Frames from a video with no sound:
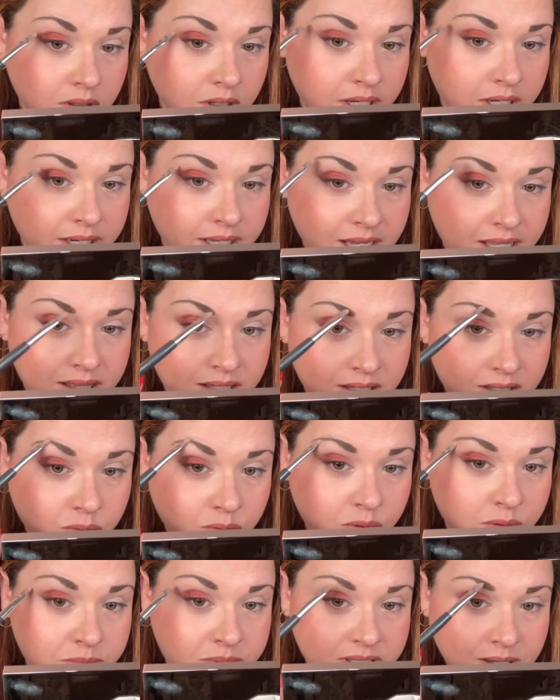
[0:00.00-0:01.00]
And again, this
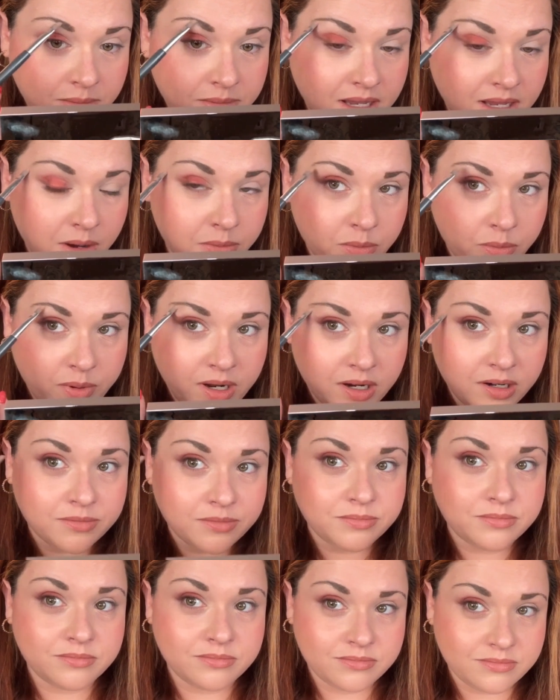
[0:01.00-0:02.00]
wouldn't be something I would
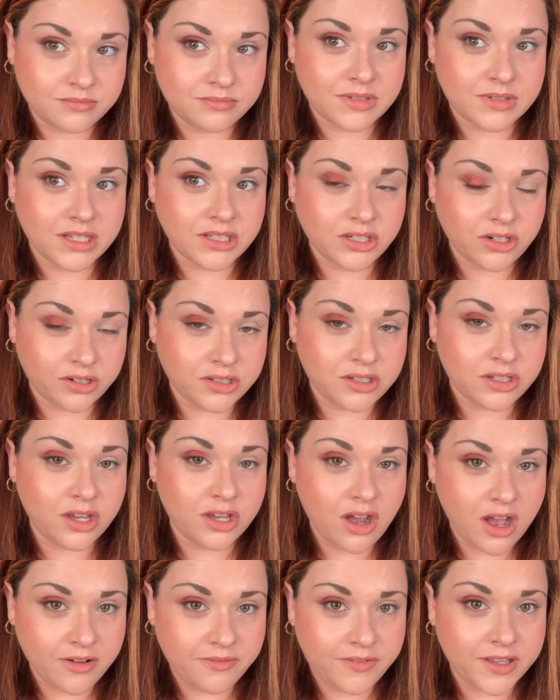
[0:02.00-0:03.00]
wear necessarily to the
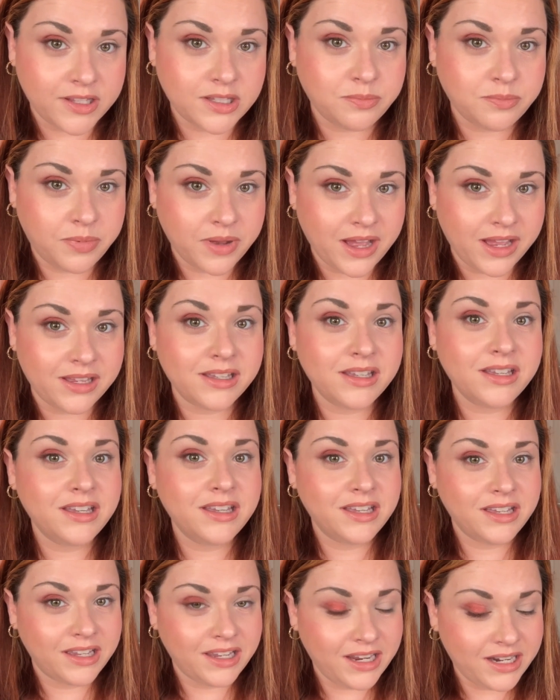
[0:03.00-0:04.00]
office, but
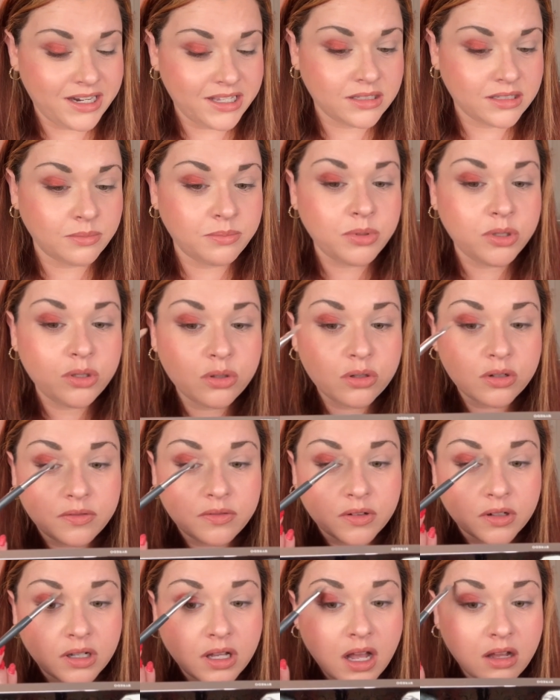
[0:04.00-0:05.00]
it is a
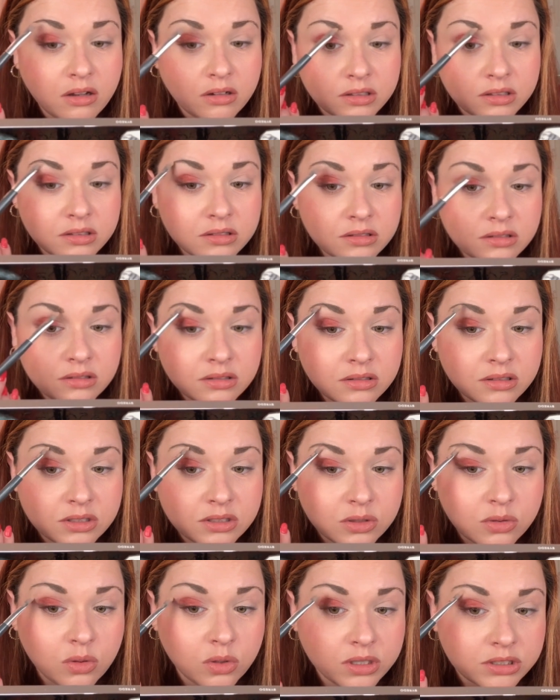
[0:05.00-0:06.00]
beautiful color. It's
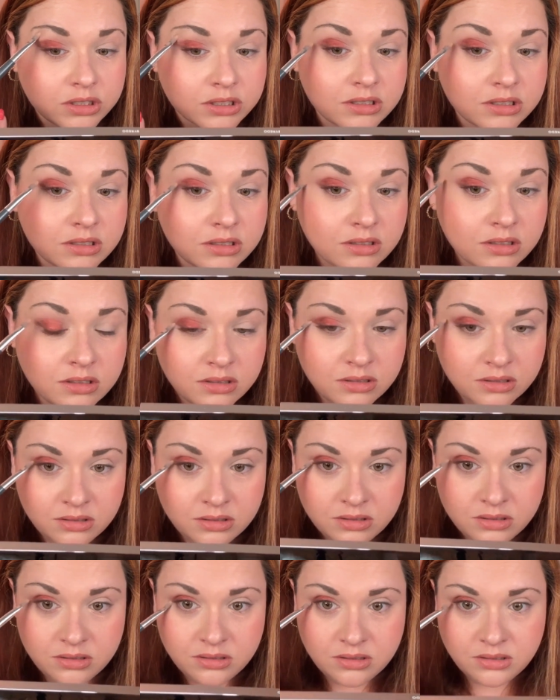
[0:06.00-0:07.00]
gorgeous.
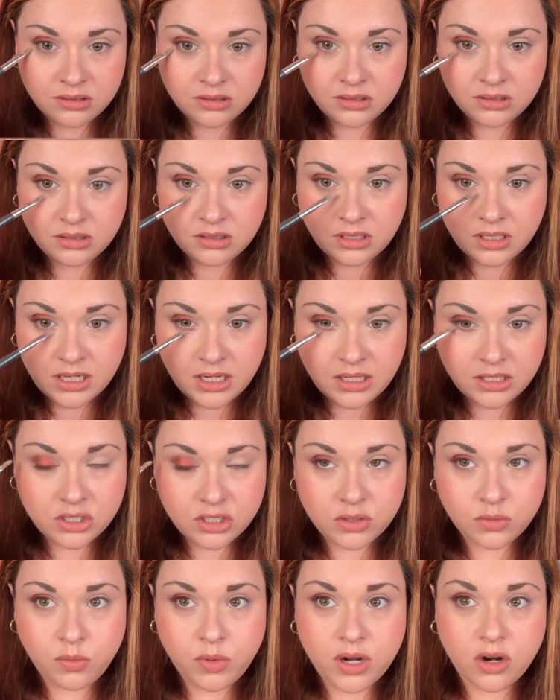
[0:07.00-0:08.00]
And it
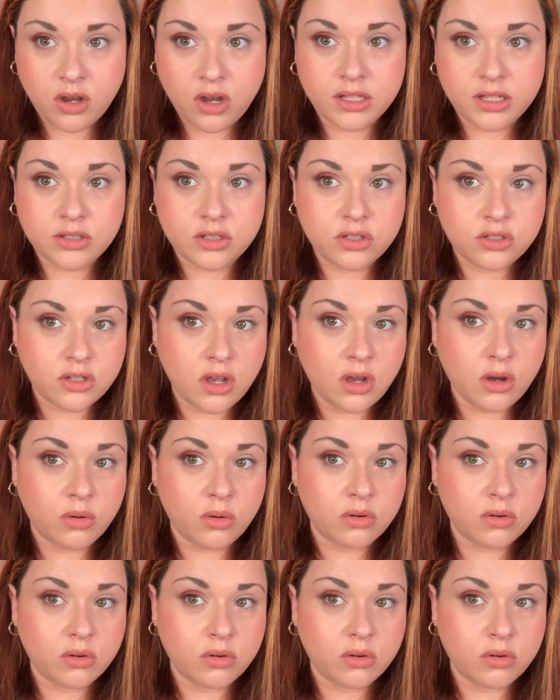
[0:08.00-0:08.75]
just went on so